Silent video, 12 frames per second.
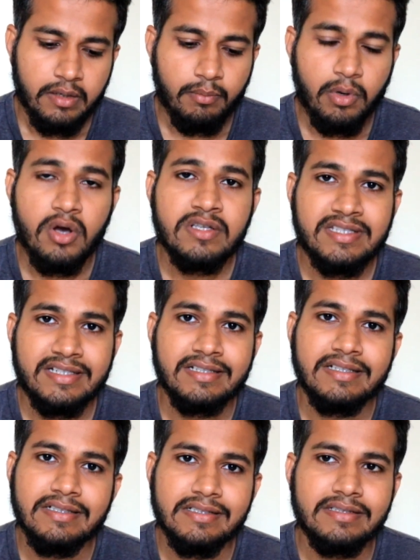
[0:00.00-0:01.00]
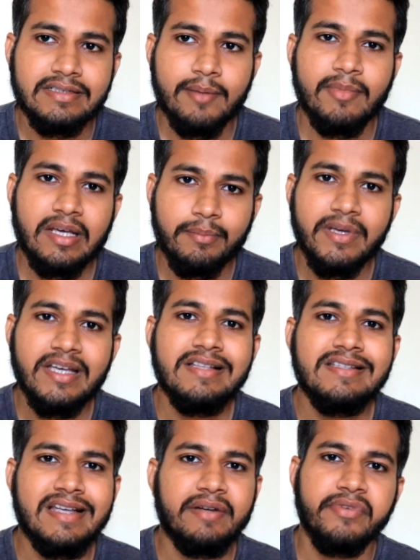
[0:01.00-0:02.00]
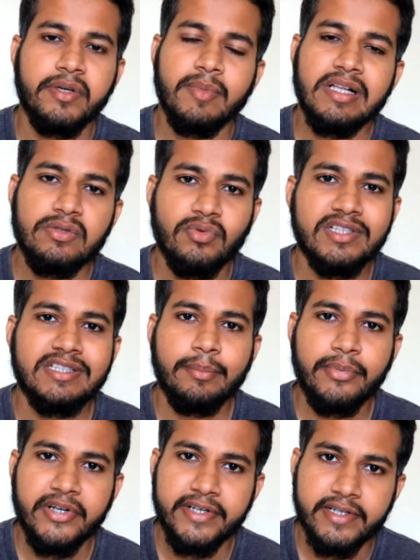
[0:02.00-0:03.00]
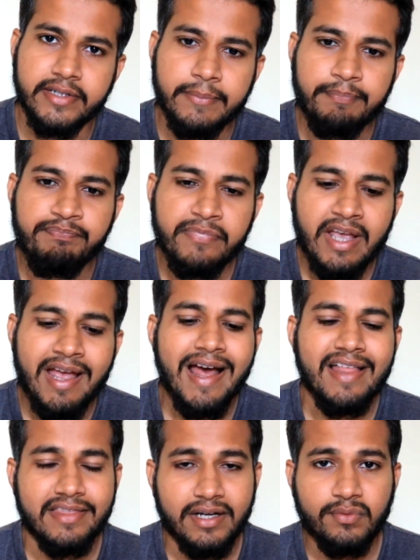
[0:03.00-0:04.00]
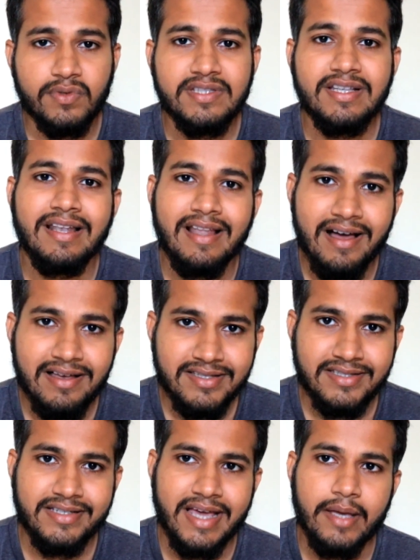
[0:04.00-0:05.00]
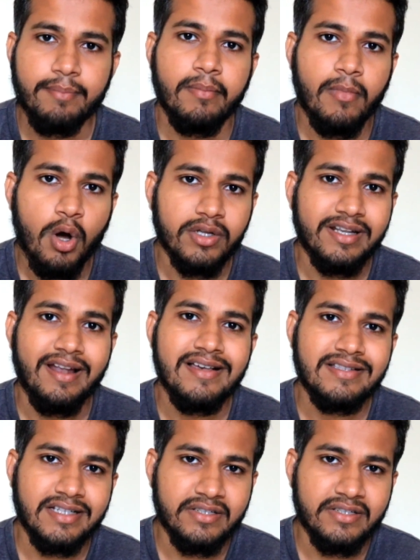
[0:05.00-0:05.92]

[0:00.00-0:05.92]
boys and girls, males and females, were separated, and that was the last time or the last